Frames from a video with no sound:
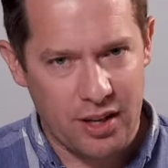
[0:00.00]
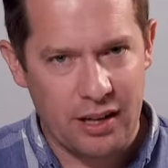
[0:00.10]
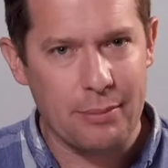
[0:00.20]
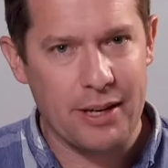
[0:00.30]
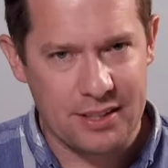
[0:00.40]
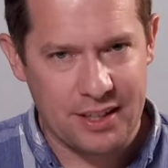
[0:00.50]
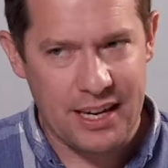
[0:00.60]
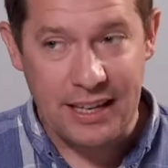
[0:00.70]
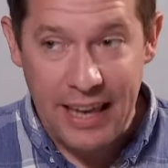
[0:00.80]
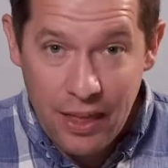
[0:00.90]
Solomon as
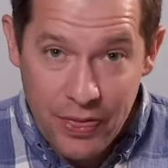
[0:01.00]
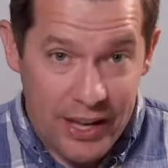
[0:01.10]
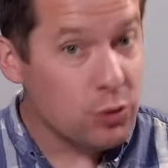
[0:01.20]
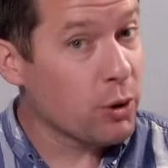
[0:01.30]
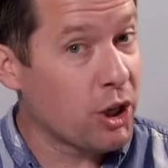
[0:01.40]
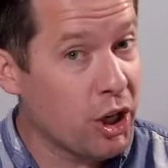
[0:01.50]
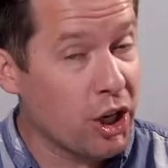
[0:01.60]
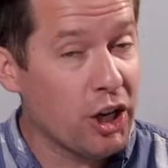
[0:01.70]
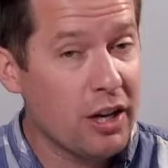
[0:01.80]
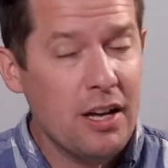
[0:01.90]
king. Yeah, things were
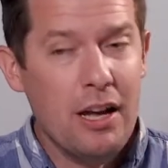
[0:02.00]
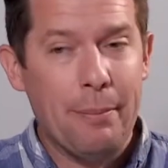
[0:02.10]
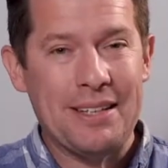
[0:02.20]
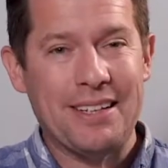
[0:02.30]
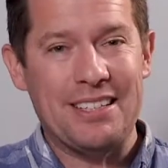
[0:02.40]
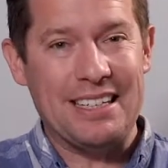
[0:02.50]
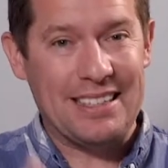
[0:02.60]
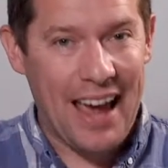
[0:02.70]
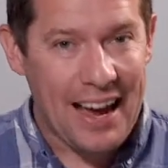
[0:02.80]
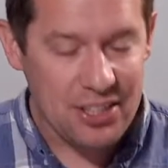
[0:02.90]
good, but that's because he
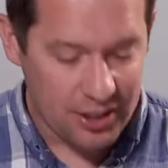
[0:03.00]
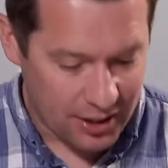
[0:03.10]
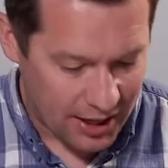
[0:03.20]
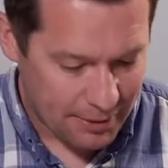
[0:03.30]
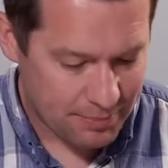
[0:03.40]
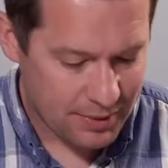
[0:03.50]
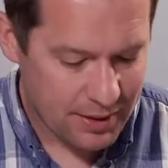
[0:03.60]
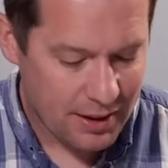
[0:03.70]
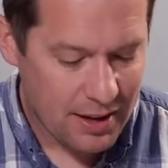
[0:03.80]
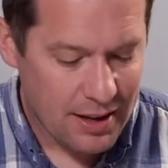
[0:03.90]
taxed a lot.
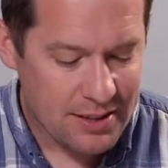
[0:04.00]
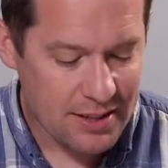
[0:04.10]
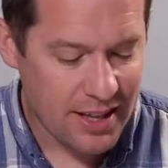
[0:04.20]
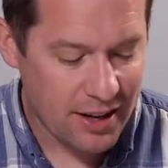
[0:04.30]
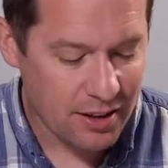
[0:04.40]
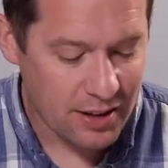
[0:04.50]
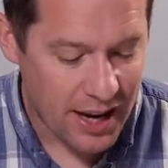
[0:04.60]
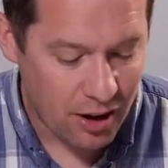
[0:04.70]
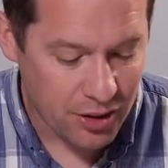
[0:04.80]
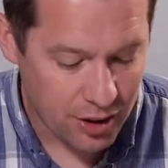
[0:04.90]
He says,
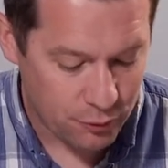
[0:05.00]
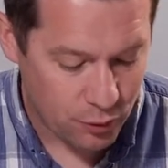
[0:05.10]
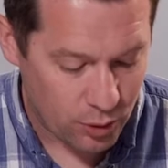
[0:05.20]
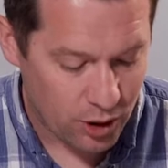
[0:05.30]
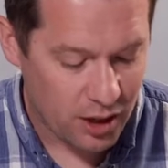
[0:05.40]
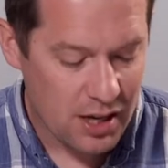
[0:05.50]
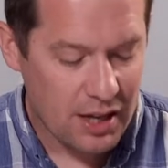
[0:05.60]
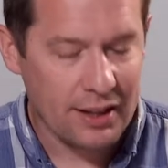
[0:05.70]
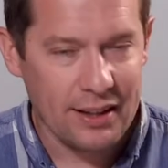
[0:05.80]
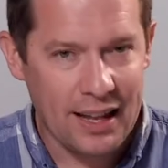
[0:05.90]
now therefore,
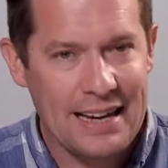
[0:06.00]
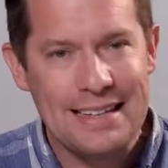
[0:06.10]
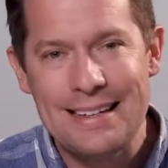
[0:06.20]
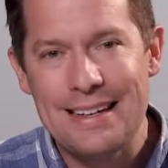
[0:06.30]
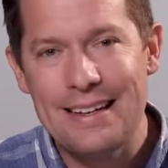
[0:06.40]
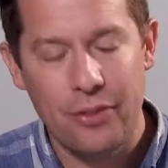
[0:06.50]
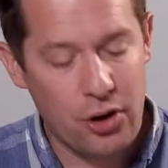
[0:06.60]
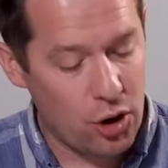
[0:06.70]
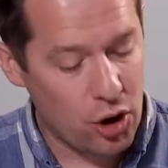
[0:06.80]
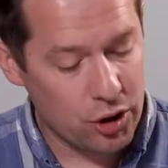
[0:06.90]
lighten
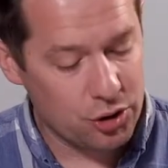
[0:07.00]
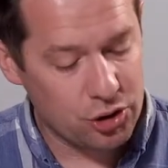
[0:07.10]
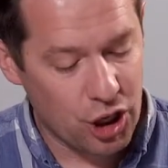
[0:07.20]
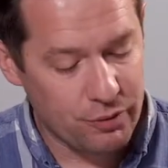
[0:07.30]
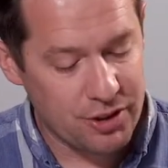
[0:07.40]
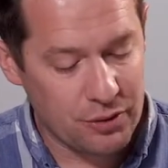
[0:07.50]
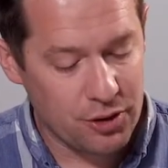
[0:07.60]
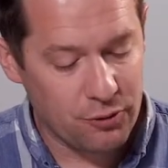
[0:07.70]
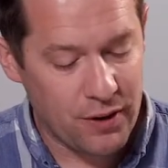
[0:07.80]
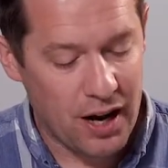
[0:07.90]
the hard service of
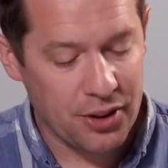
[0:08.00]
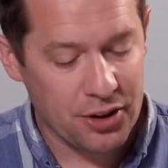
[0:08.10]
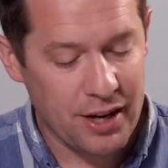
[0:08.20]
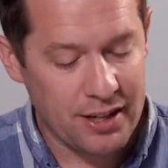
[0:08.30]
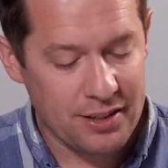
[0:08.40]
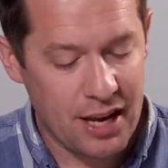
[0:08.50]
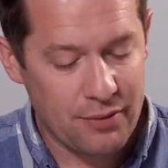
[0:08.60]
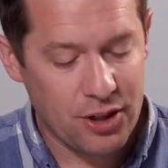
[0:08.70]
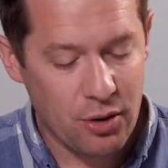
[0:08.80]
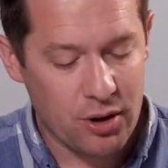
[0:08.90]
your father and his
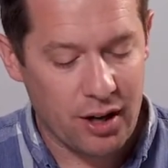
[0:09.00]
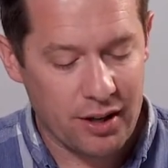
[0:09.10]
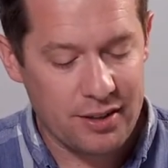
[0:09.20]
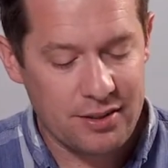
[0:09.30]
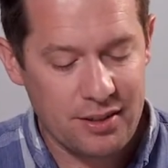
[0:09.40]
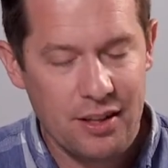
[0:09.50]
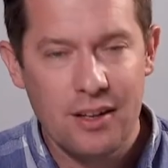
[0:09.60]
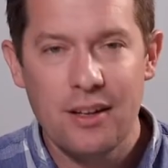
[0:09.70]
heavy yoke on us.